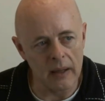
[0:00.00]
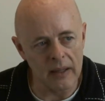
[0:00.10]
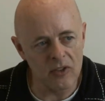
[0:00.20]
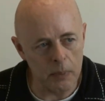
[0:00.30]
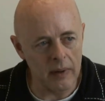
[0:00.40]

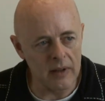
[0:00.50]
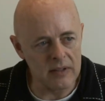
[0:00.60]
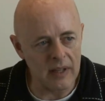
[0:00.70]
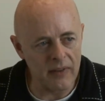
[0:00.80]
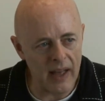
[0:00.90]

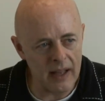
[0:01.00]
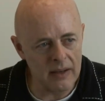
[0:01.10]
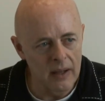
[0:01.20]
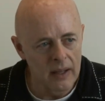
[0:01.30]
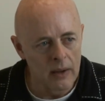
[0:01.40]
experience they've
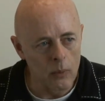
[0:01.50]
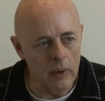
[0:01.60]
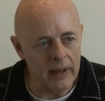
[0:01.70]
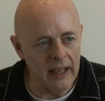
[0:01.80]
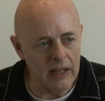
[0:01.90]
had
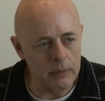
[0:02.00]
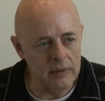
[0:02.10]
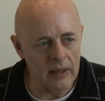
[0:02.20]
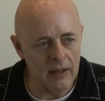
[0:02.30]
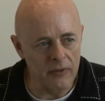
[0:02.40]
working in a
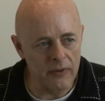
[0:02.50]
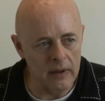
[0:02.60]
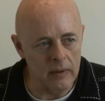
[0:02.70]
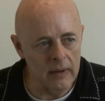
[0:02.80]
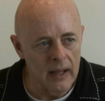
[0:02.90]
particular
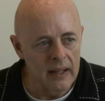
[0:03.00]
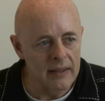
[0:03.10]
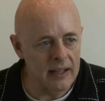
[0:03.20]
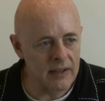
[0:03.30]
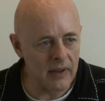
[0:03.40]
field,
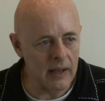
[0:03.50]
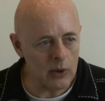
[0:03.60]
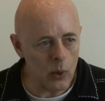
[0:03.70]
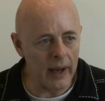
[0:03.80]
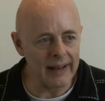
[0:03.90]
they
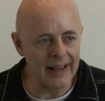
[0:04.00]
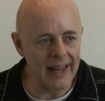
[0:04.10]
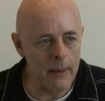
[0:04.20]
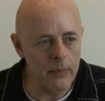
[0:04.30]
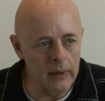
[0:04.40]
develop quite
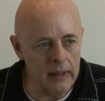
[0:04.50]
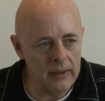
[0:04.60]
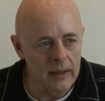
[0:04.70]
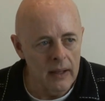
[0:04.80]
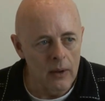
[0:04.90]

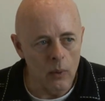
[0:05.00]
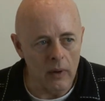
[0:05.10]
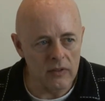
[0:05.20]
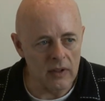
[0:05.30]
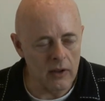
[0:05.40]
elaborate,
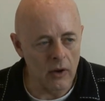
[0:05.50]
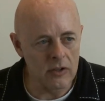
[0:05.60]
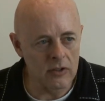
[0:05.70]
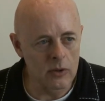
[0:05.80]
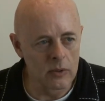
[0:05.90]
what
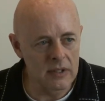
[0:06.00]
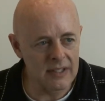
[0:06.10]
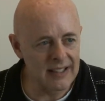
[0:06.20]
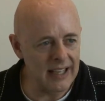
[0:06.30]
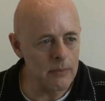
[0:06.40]
psychologists call
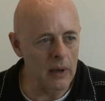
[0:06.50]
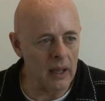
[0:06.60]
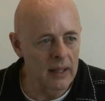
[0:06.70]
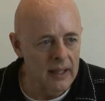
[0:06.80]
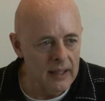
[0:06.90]

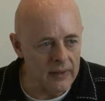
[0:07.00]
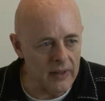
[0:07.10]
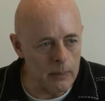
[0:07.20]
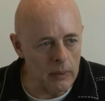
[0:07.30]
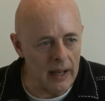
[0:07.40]
schema in
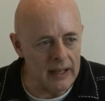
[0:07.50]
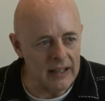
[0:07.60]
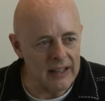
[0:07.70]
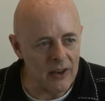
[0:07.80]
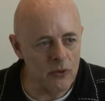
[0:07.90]
their brain.
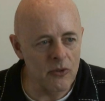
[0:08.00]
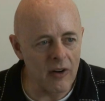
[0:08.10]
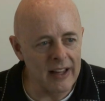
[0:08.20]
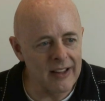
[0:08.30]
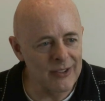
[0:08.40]
And that's
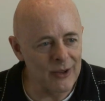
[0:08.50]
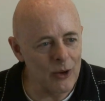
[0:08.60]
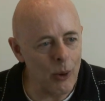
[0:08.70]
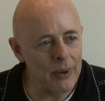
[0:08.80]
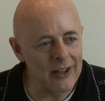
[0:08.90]
very sort of
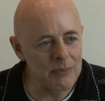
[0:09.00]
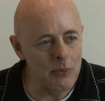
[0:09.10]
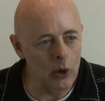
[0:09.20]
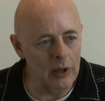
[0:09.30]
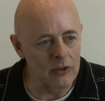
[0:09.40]
complex
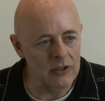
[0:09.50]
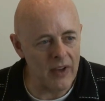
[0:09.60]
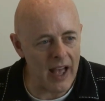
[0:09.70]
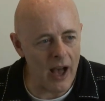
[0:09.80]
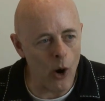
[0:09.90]
models of
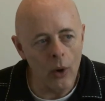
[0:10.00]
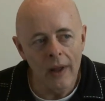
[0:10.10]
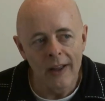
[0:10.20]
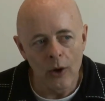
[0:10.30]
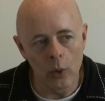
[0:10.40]
how
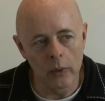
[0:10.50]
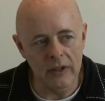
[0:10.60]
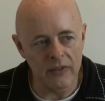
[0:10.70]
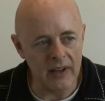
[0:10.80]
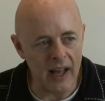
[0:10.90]
all the
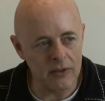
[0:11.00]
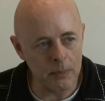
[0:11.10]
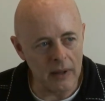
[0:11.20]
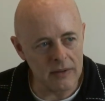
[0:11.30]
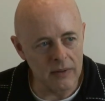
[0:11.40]
different
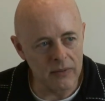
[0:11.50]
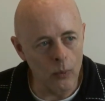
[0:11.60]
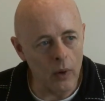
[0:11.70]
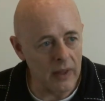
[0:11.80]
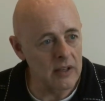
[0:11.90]
aspects of
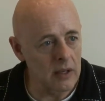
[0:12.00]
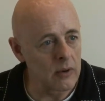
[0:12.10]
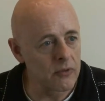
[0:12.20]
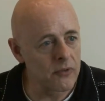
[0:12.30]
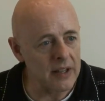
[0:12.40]
what they
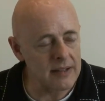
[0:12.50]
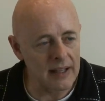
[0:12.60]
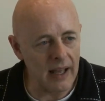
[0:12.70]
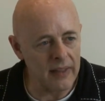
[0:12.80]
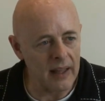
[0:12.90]
do fit
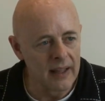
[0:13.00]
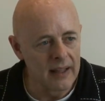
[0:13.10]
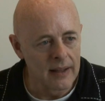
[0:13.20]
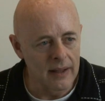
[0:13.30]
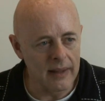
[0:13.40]
together.
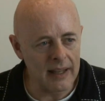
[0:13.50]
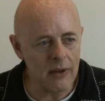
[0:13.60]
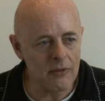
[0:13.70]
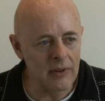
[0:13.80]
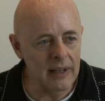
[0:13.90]
And they
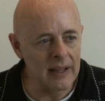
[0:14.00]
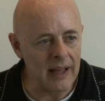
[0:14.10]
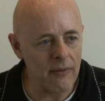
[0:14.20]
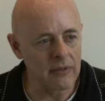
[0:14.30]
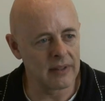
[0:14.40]
don't really
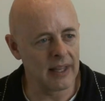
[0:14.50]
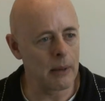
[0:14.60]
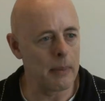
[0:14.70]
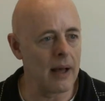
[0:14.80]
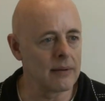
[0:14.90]
have to think
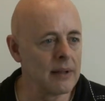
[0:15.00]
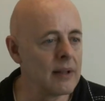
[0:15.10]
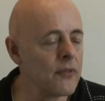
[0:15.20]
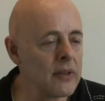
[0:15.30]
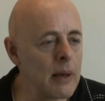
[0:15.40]
about
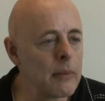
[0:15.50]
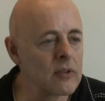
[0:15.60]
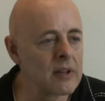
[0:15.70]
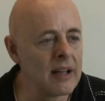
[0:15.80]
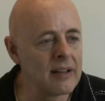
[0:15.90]
it. For them,
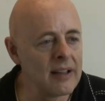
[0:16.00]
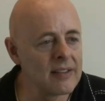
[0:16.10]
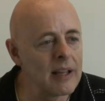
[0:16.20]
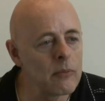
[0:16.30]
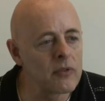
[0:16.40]
it
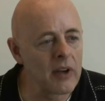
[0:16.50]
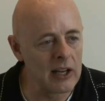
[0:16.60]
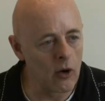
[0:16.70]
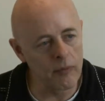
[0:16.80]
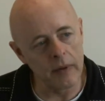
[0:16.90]
seems
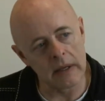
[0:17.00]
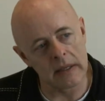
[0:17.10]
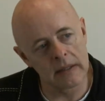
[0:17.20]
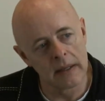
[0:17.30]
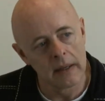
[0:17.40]
fairly
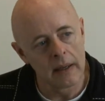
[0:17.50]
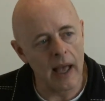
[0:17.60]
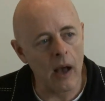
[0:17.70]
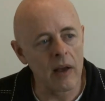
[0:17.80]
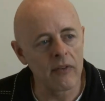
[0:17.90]
obvious
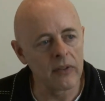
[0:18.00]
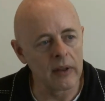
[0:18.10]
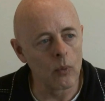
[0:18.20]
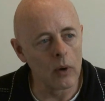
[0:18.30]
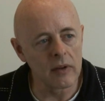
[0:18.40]
how
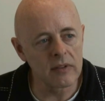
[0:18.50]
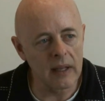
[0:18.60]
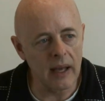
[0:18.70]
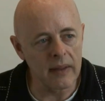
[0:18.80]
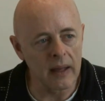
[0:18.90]
everything works
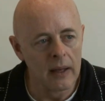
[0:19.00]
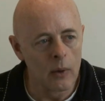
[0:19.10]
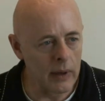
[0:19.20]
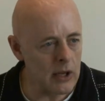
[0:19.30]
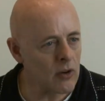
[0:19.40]
together.
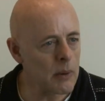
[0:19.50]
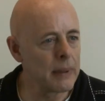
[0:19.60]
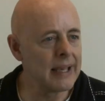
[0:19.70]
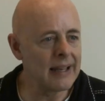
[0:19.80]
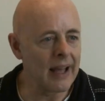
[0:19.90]
When you're a
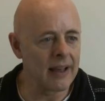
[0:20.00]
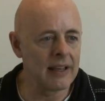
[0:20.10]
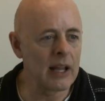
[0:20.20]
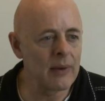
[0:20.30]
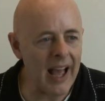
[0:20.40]
beginner,
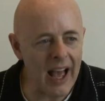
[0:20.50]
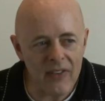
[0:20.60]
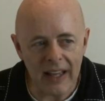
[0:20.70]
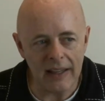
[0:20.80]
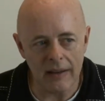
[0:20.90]
you don't have
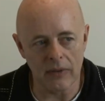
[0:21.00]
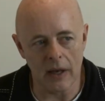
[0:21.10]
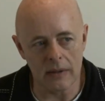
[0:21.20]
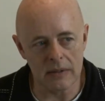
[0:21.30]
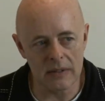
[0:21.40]
any of
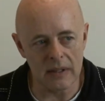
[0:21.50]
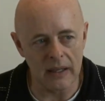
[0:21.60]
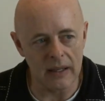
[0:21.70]
those